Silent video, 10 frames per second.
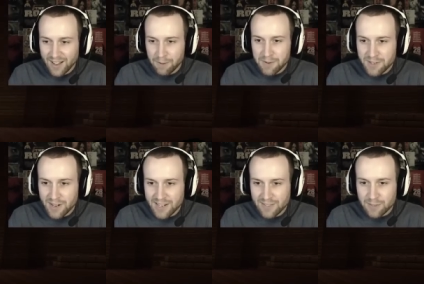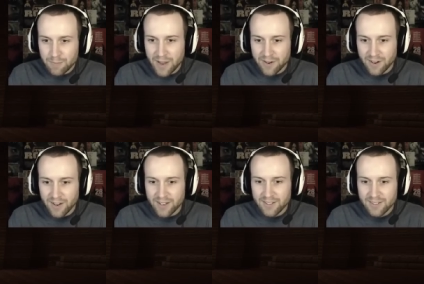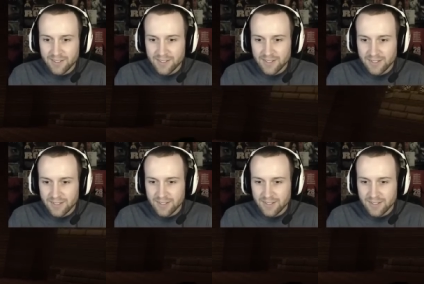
I'm gonna try to eat the spider eye. What?